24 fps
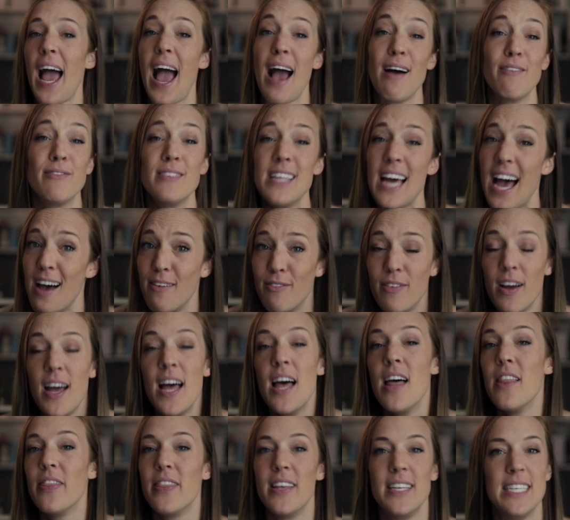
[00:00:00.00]
have to have
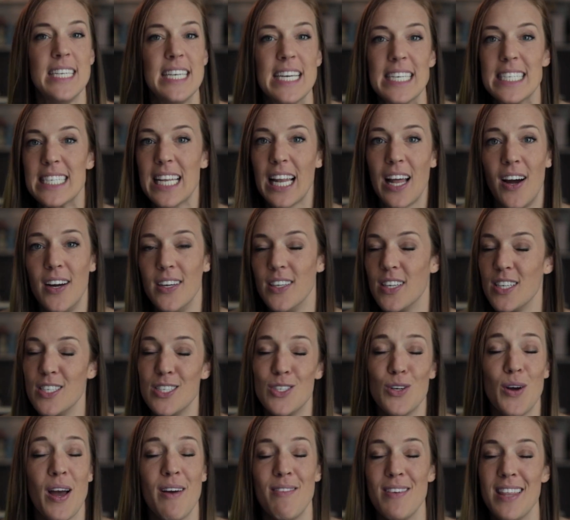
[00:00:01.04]
the DSLR. You can
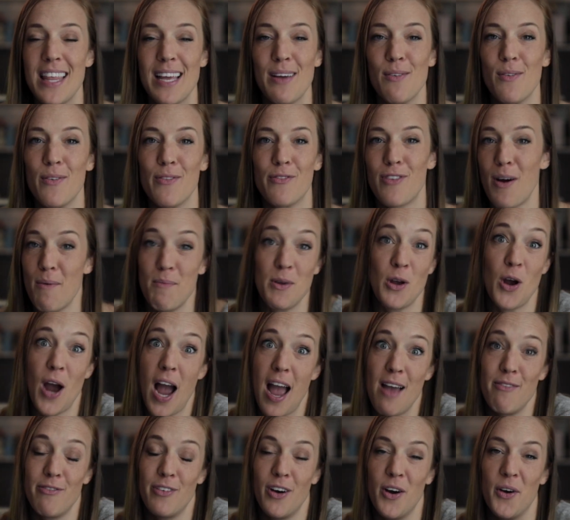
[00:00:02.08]
do everything from your
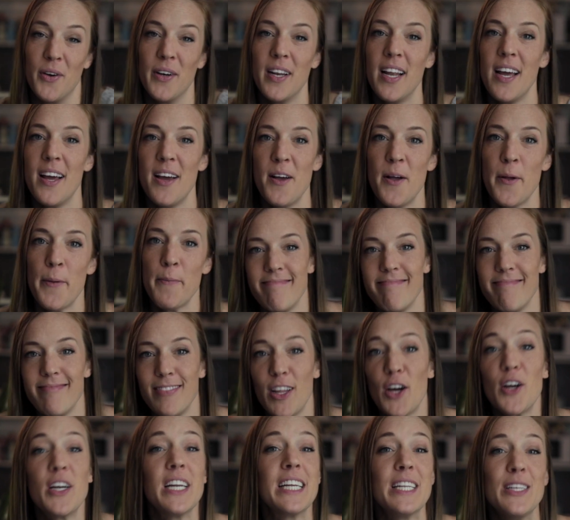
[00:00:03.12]
iPhone.
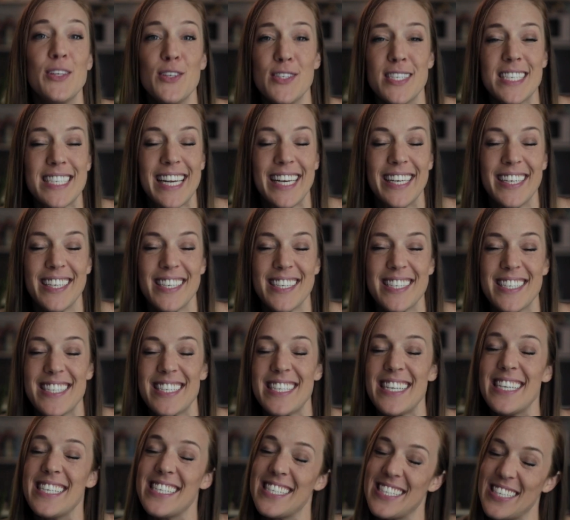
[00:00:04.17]
Learning new
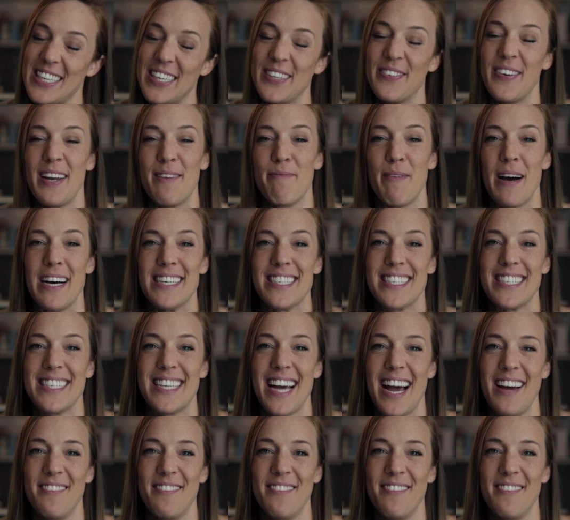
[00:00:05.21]
skills is a good way to pass the